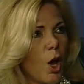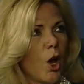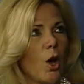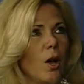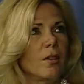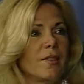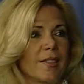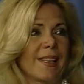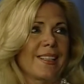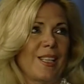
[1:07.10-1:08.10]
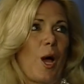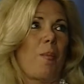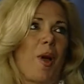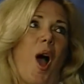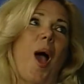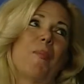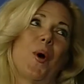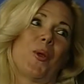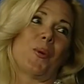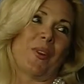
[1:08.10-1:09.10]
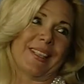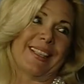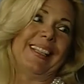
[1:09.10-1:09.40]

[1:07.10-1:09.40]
It's because I'm the only one that's